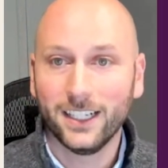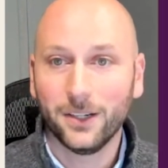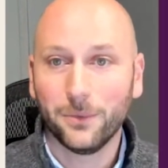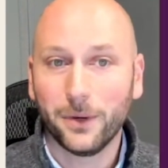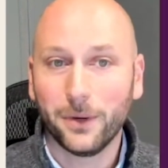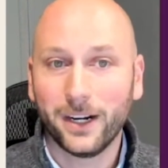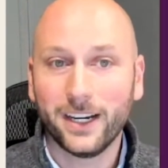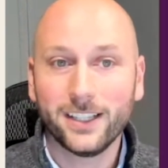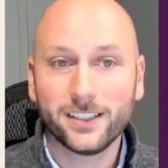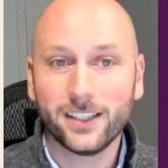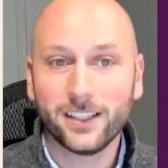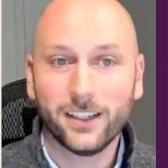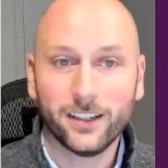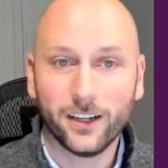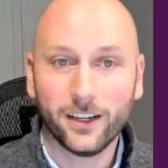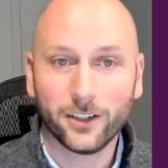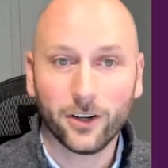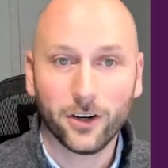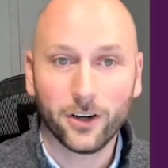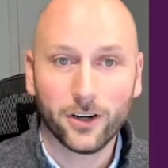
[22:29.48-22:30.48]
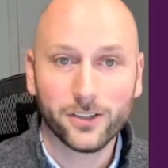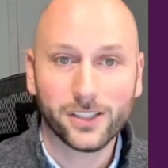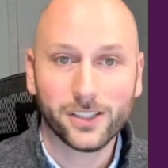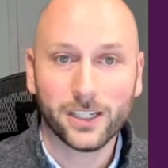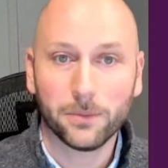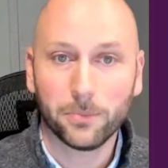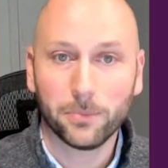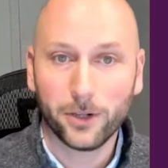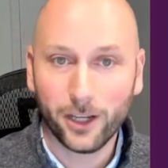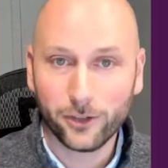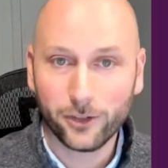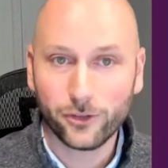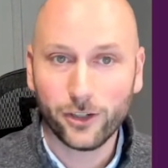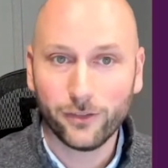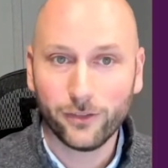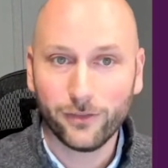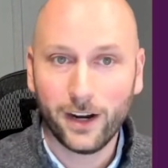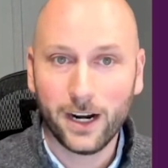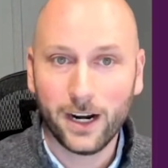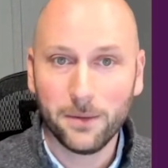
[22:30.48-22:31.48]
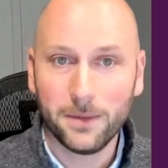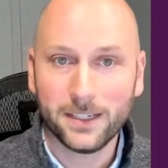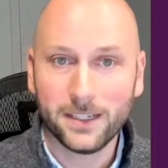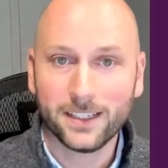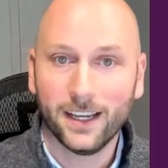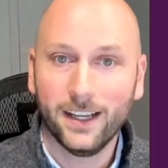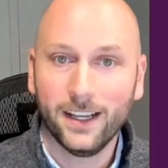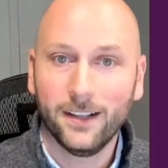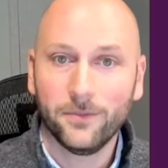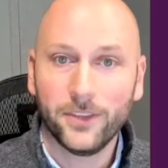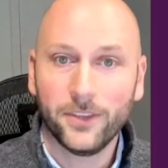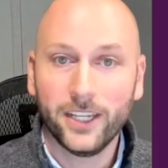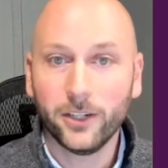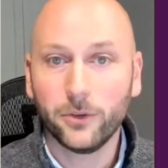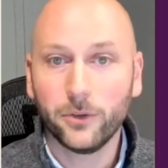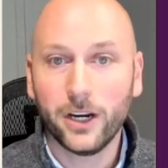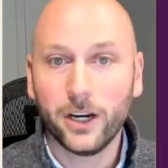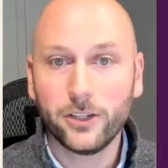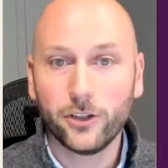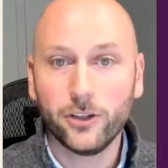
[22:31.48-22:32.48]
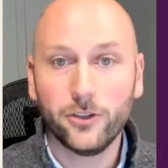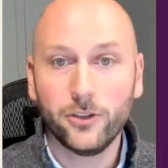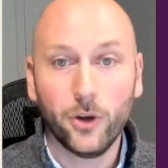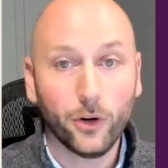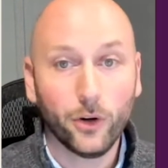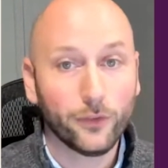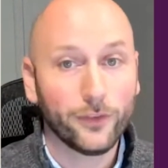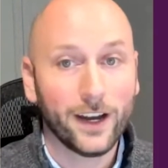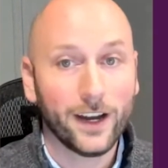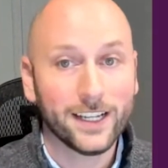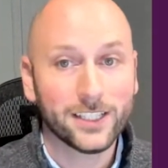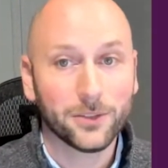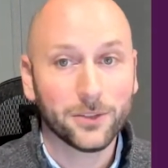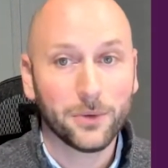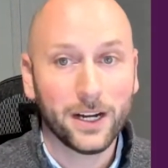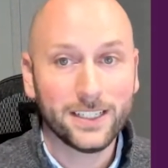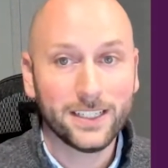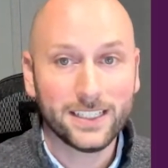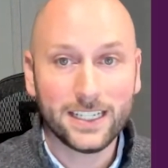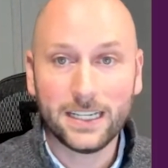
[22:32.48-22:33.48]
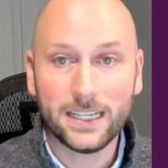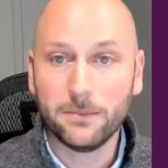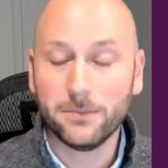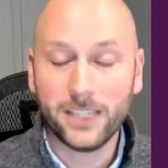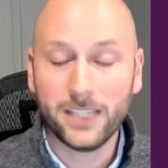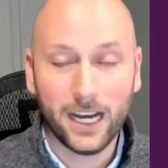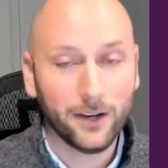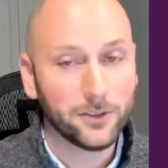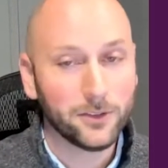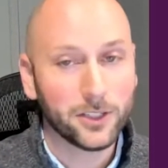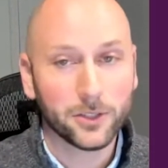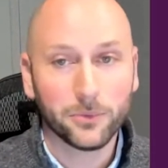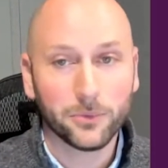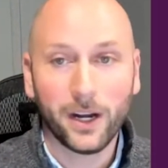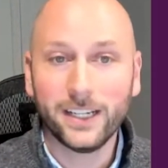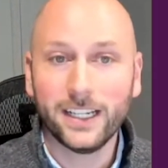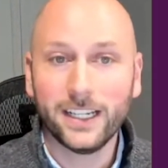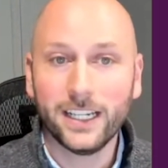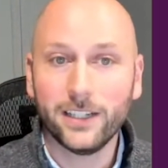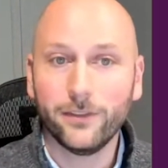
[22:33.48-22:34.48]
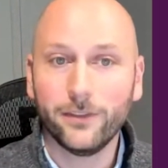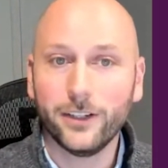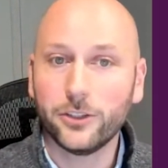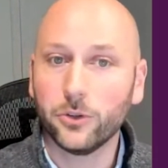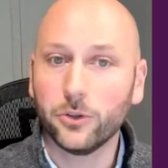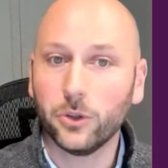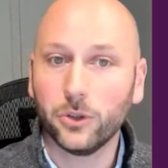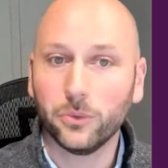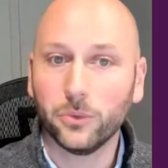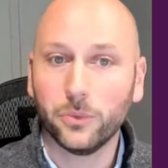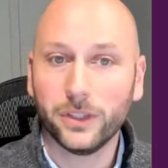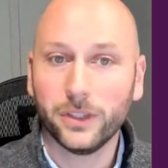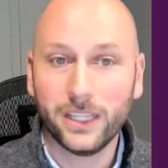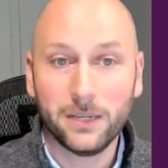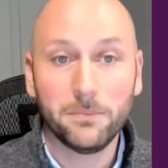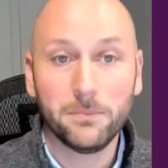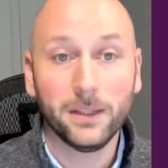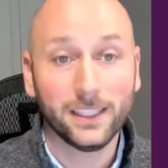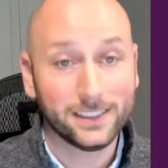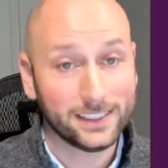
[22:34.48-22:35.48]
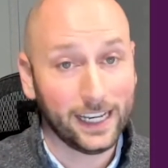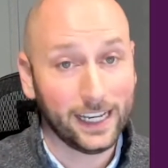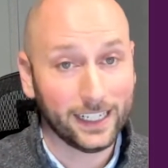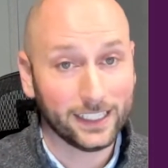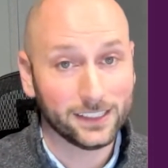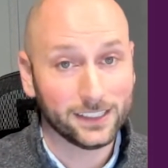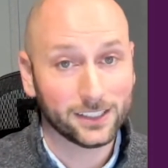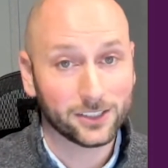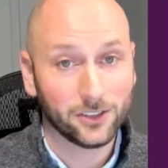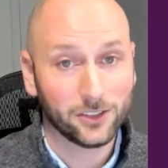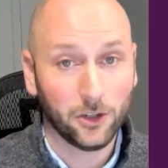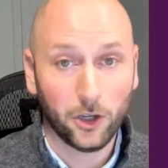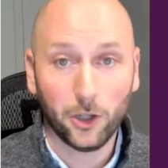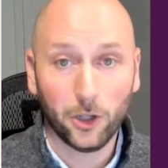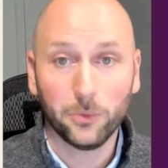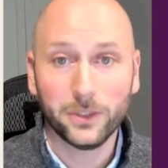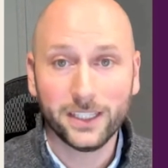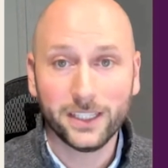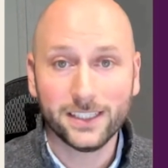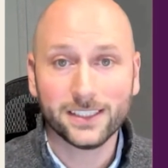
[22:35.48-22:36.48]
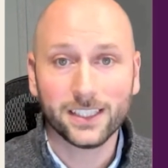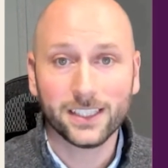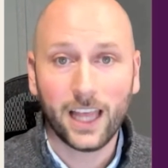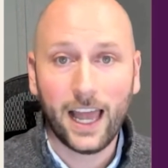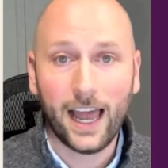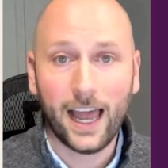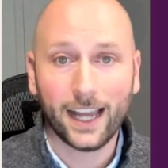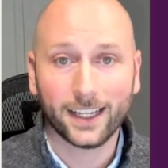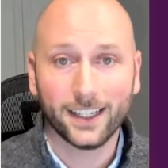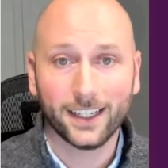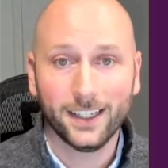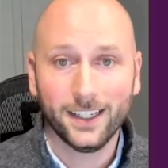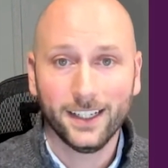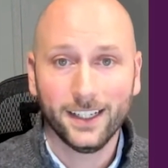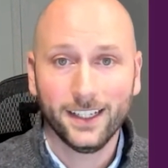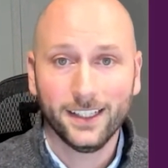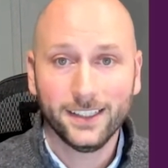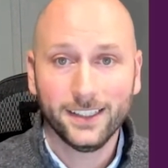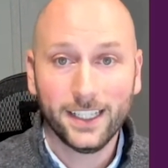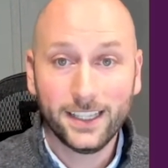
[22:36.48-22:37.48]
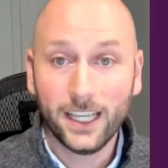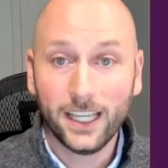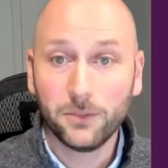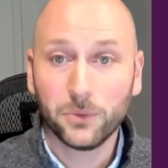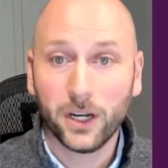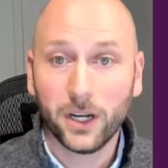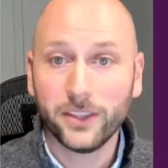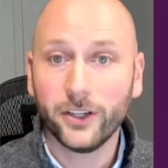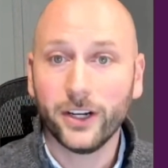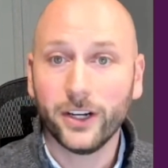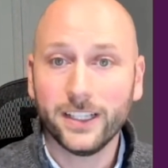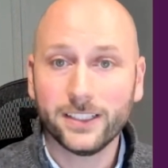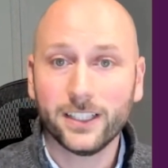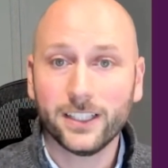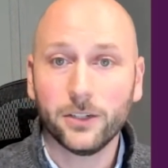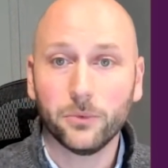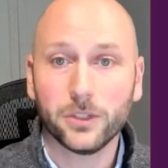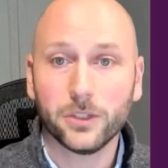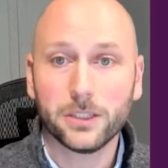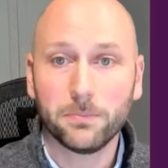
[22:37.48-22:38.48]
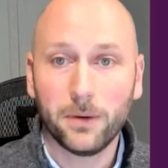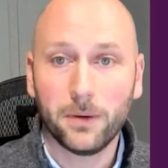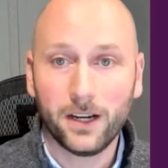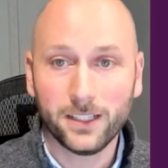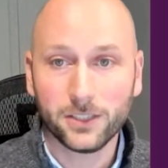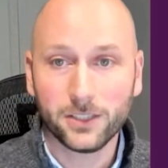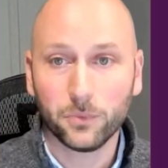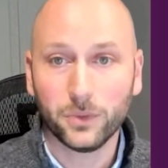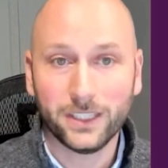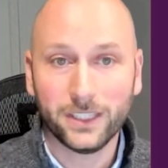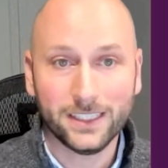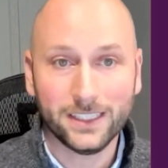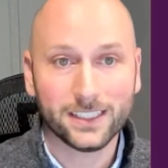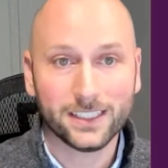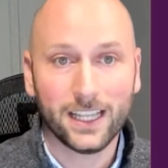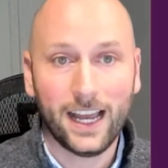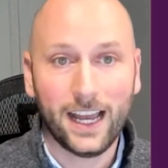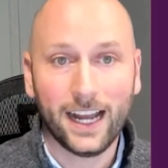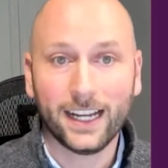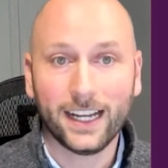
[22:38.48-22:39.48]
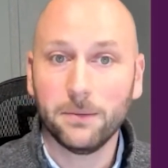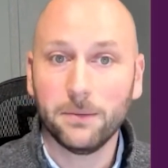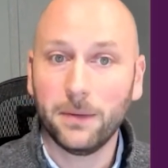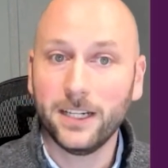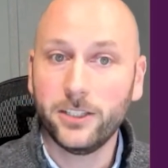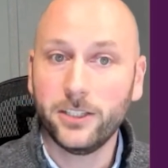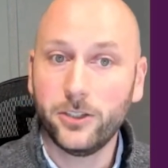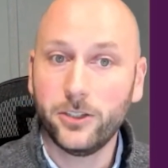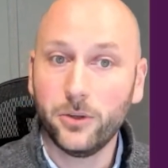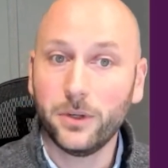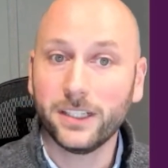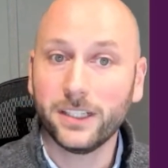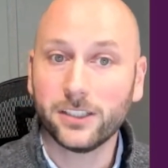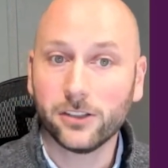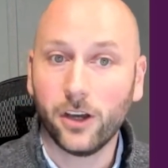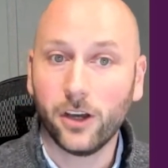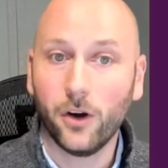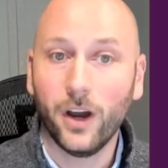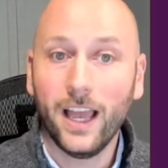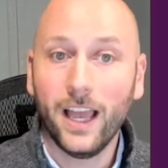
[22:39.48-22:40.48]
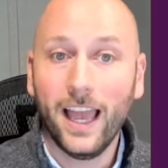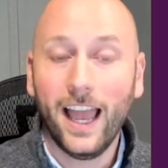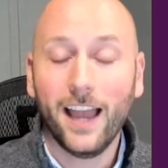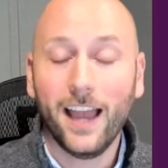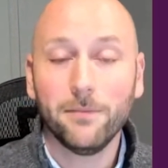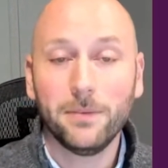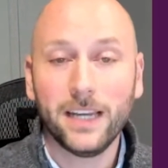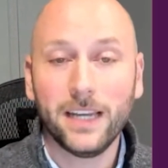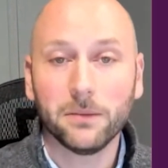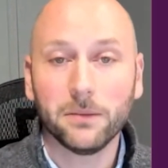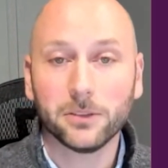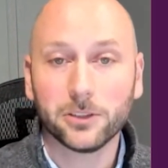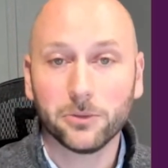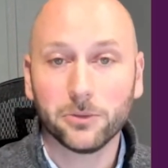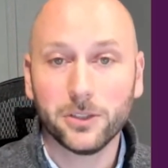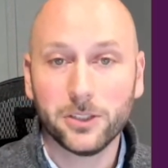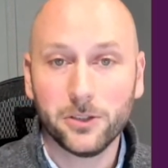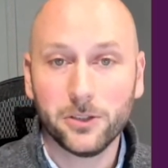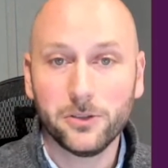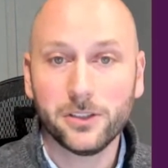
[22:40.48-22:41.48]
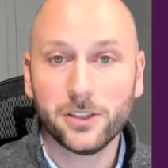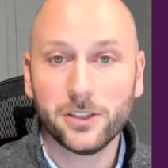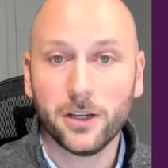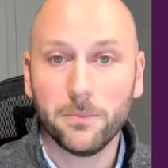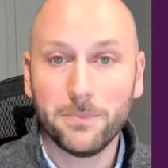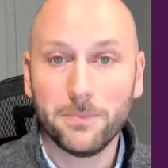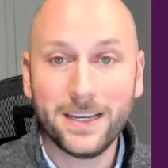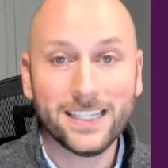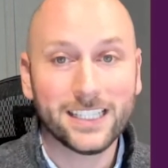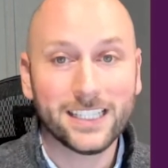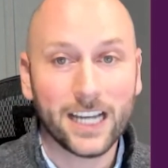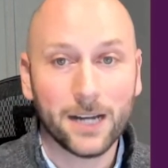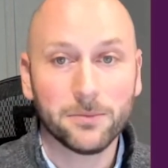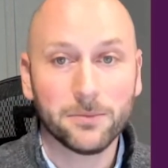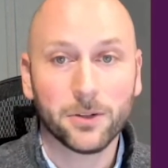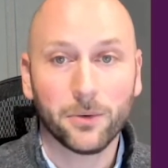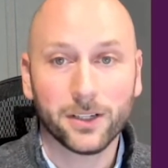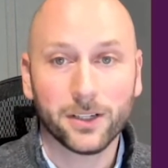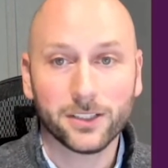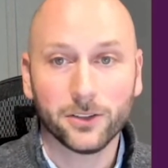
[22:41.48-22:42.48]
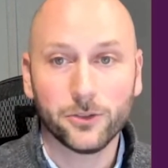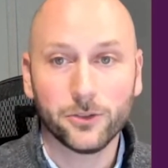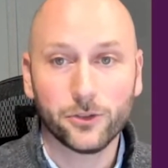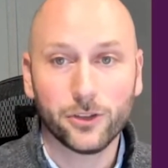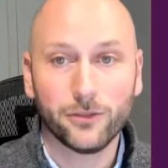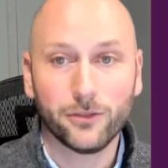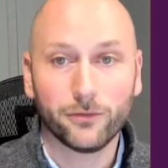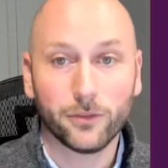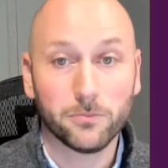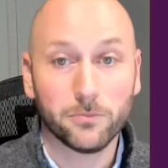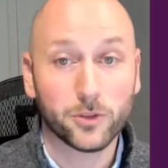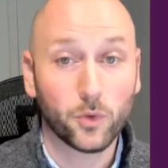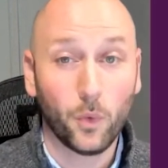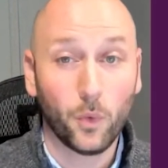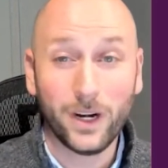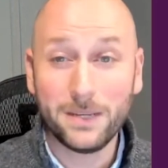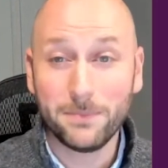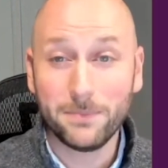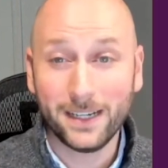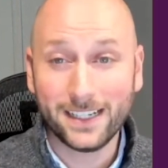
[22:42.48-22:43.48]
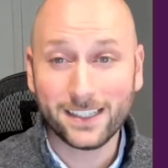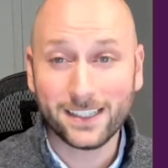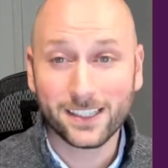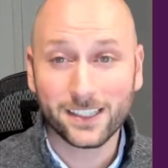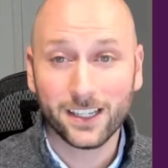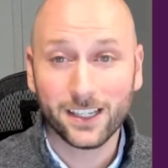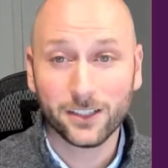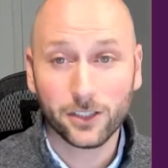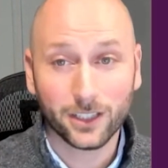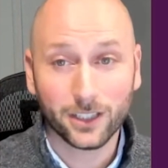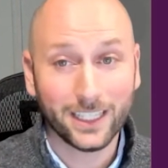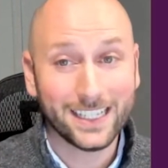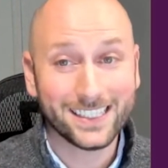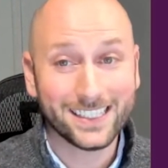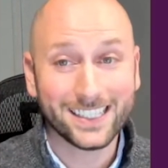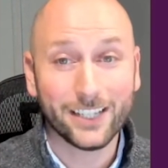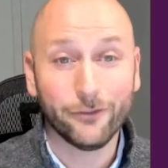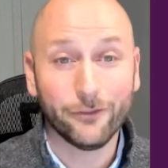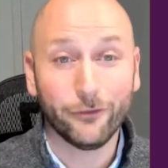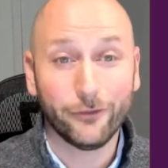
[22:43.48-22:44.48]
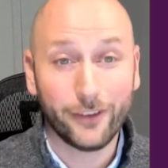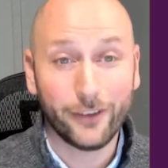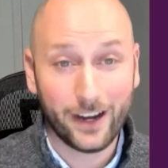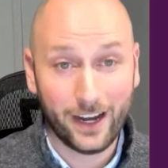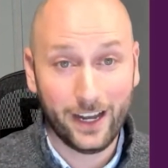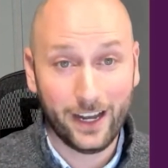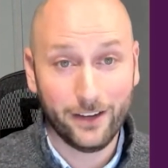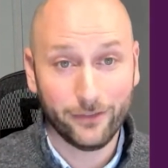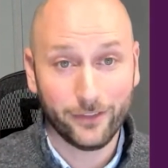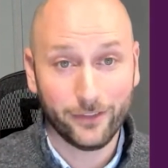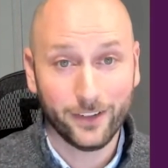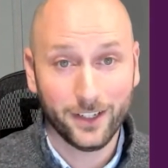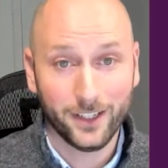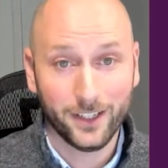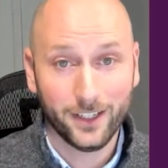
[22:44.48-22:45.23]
When an incident occurs in a production environment, the integration notifies the right team down to the right individual within milliseconds, all within Slack. They then run their incident response within Slack, and by doing so, have been able to reduce their mean time to resolution from 20 minutes to less than 5.